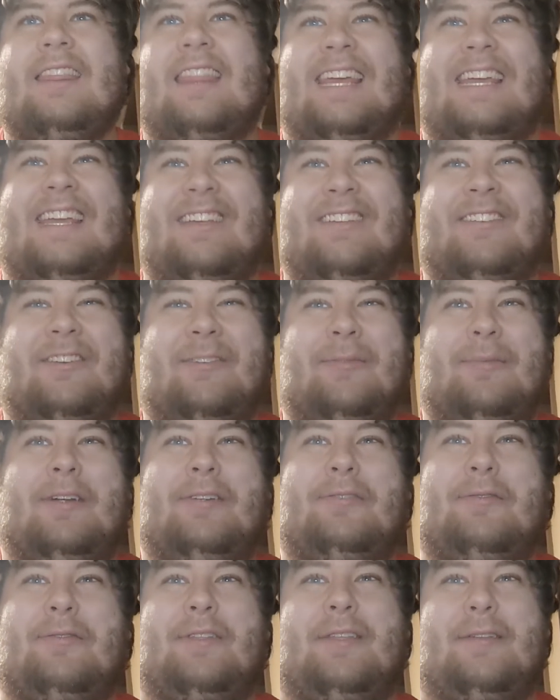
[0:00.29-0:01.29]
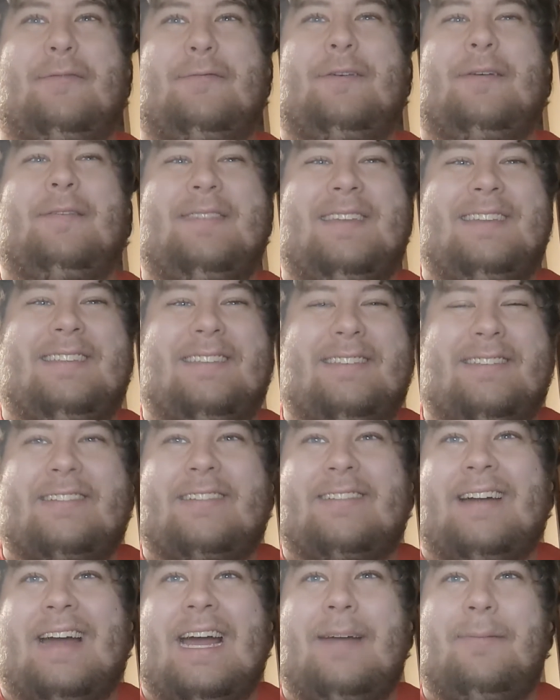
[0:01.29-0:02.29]
Thank you so much for the 50
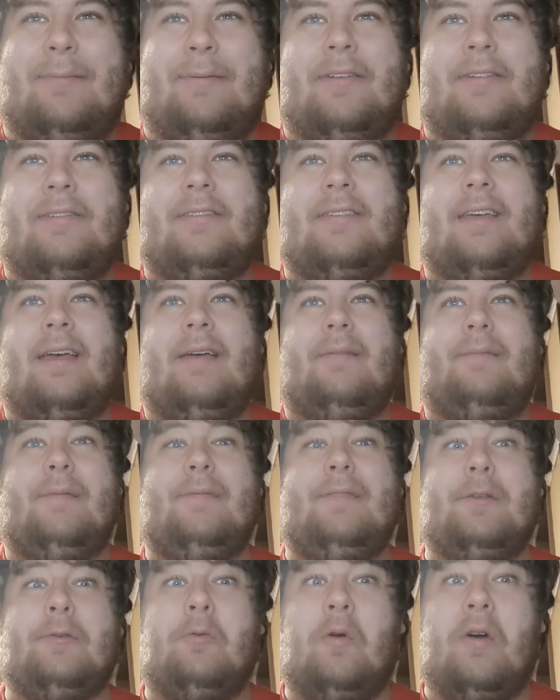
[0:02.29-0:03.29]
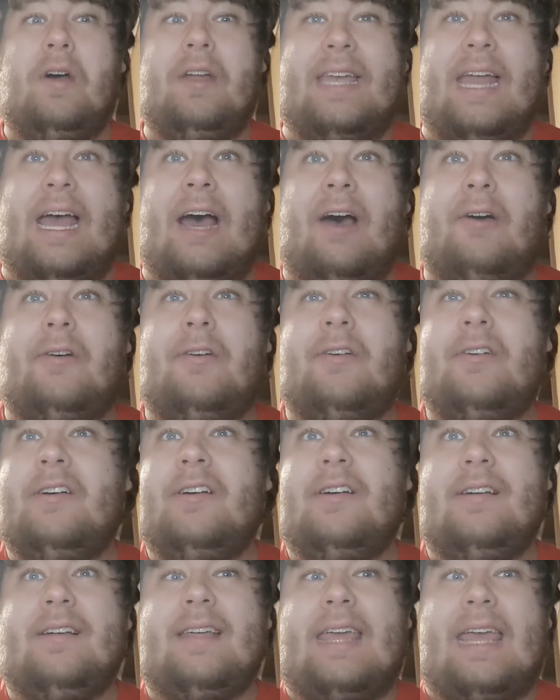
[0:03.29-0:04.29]
subscribers. 51 now.
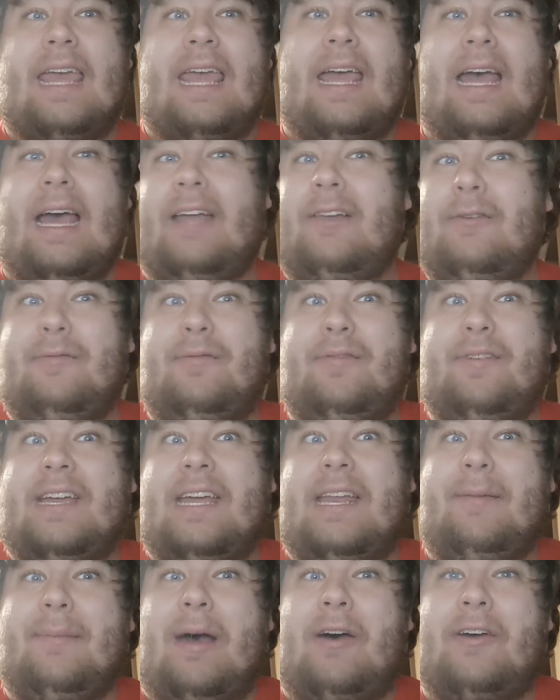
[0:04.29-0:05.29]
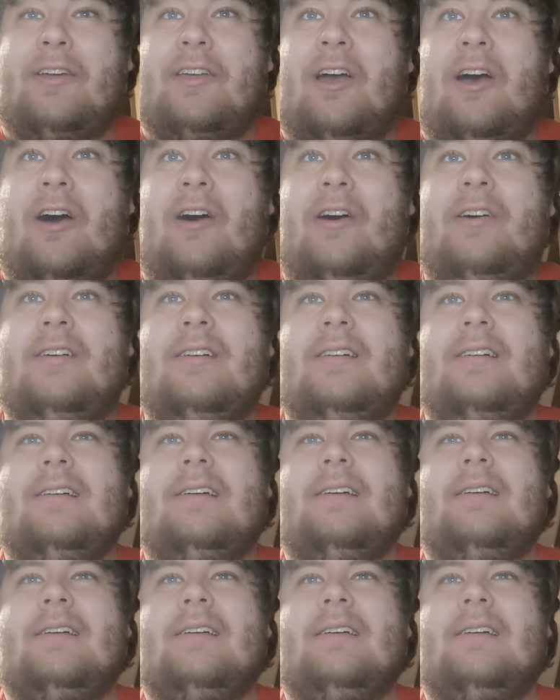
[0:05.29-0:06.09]
I don't forget about y'all.